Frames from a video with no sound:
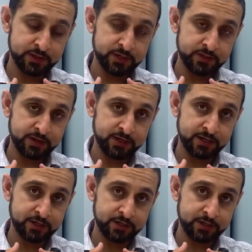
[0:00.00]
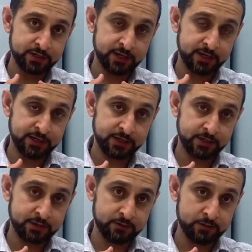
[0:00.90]

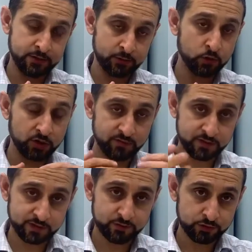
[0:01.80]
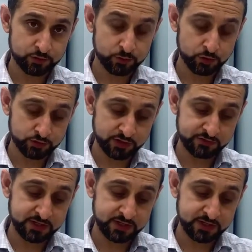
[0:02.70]
they qualified for entrepreneurs relief.